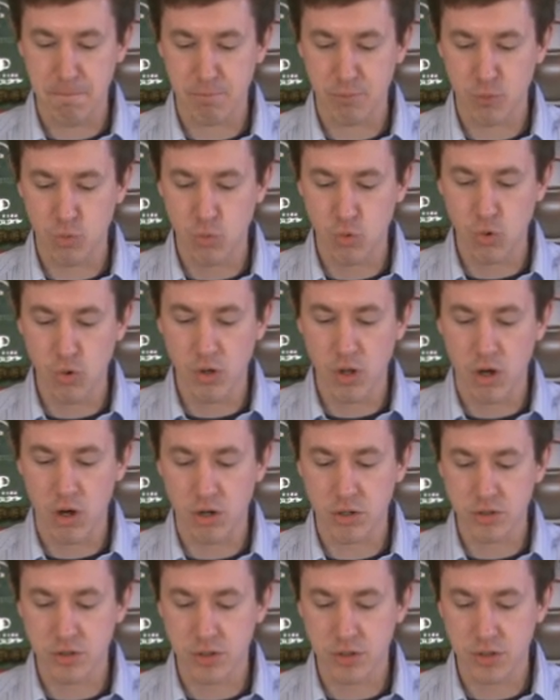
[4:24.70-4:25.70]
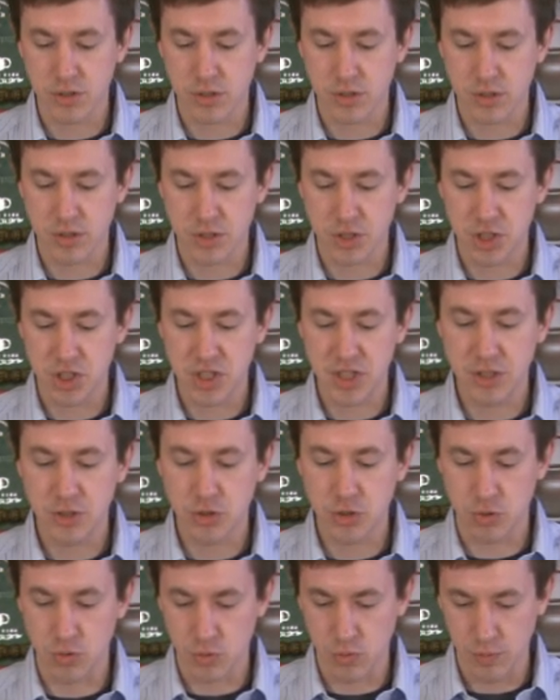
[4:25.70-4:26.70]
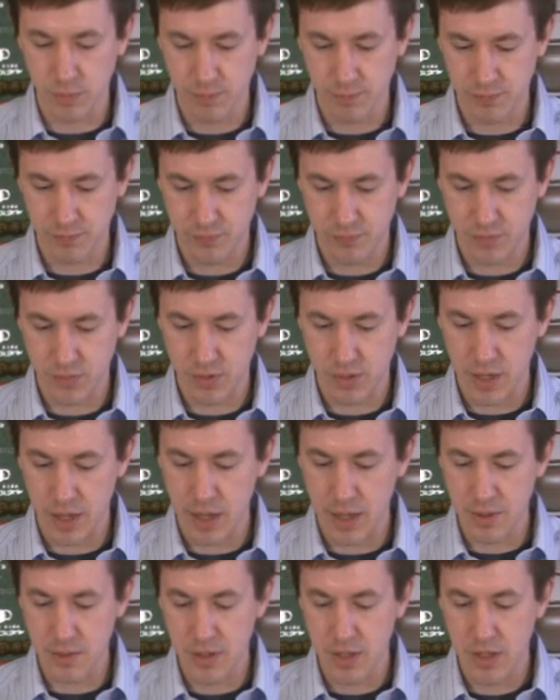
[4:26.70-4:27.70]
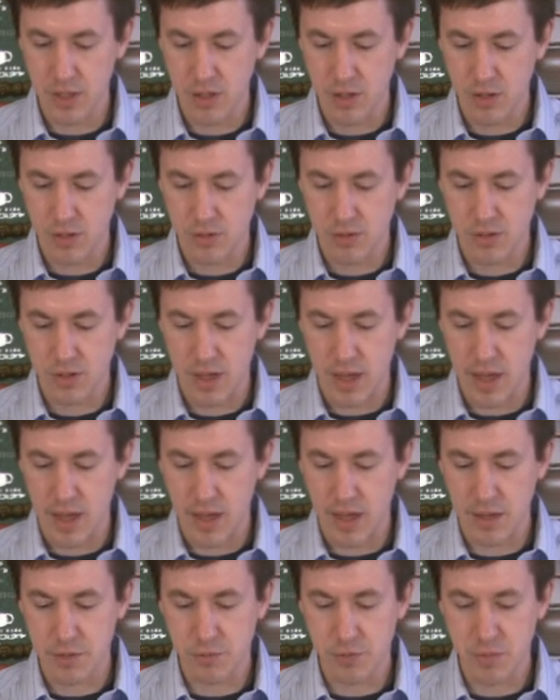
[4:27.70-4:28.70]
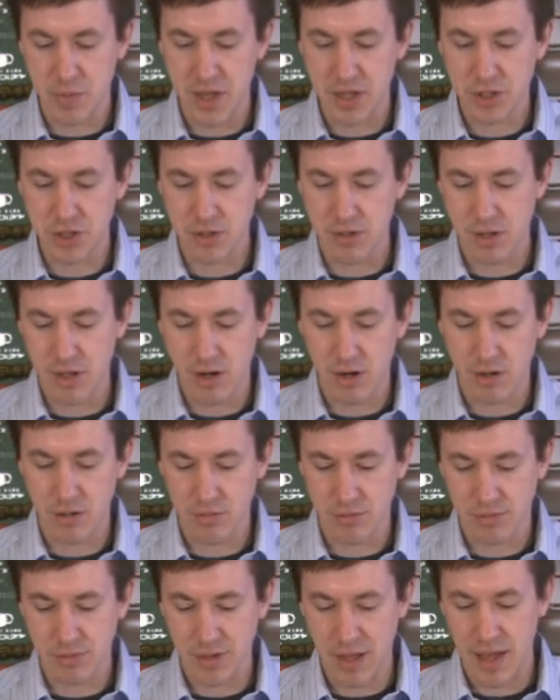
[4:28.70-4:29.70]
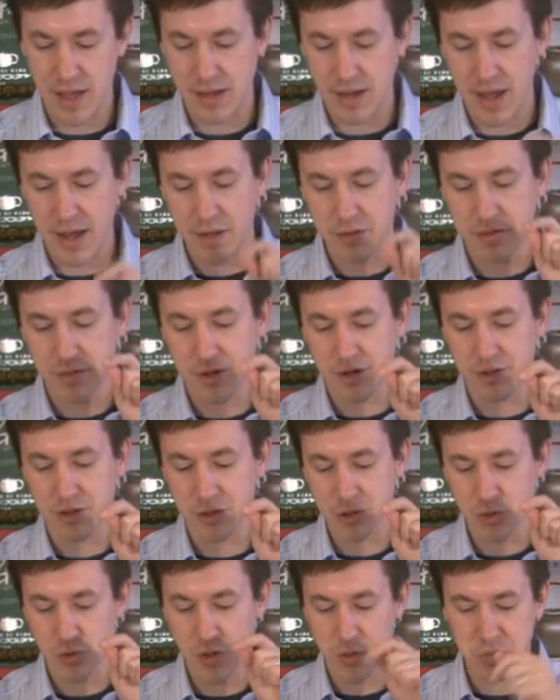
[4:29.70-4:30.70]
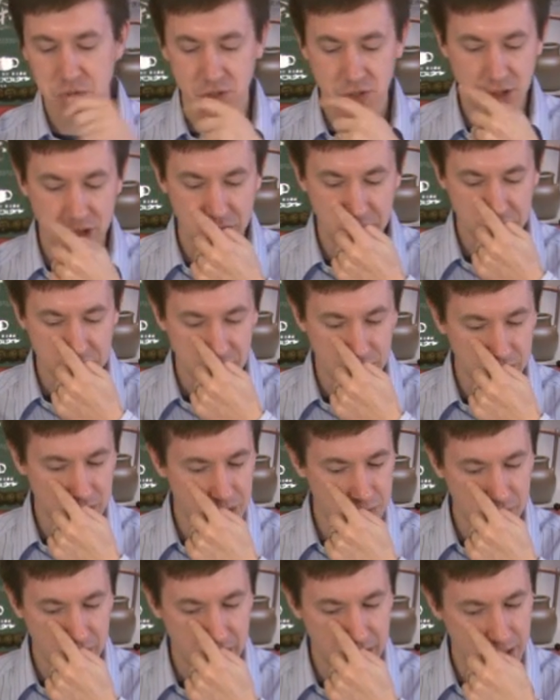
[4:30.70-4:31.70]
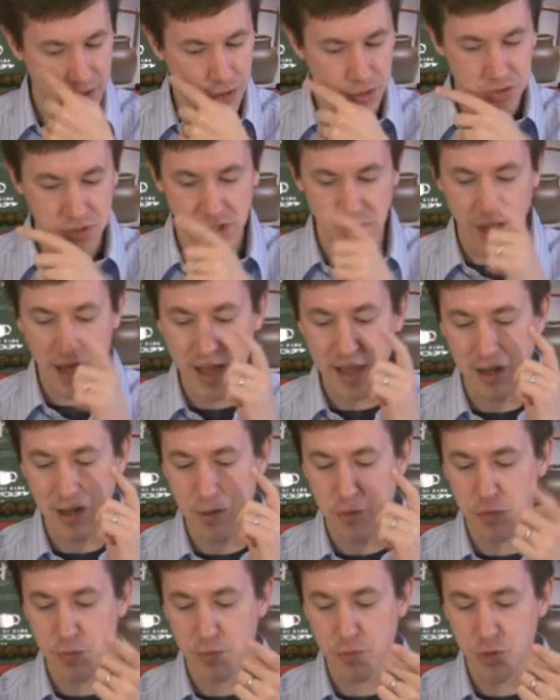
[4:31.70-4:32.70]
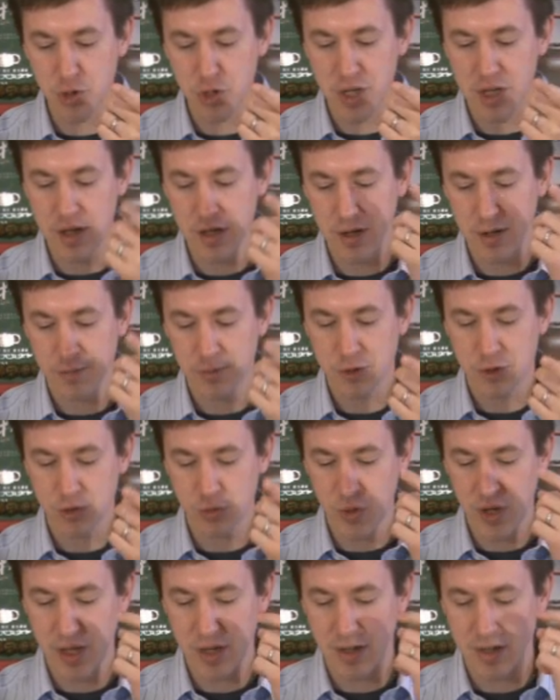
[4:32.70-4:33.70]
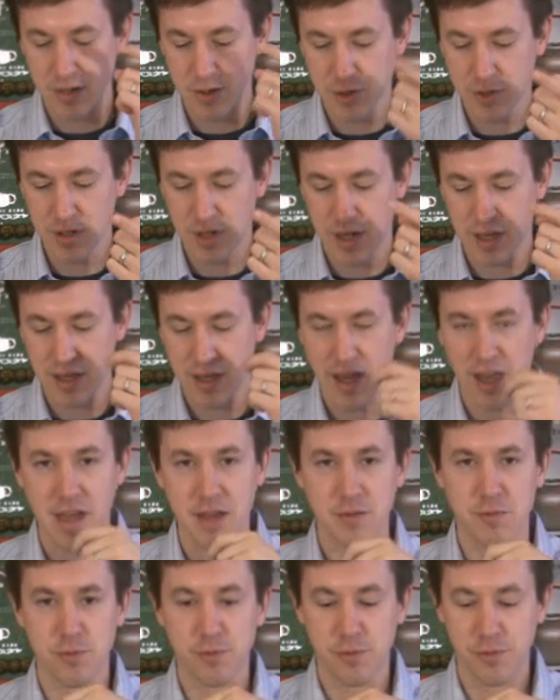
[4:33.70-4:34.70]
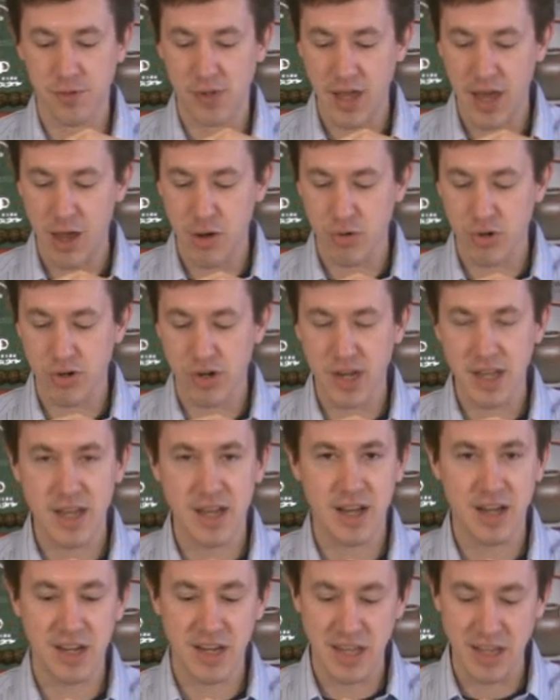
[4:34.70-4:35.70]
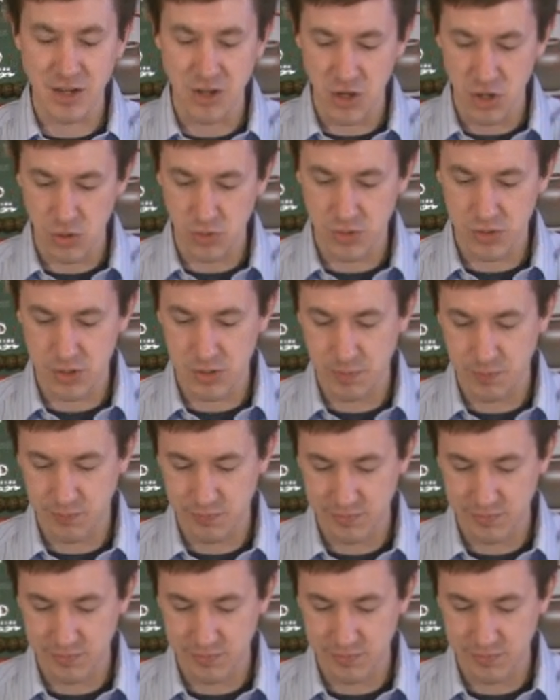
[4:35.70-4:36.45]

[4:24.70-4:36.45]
Oolong Hsinchu. Okay. Information here. I like their description here, talking about how there's a lightly fruity, sweet, acidic, and flowery honey notes.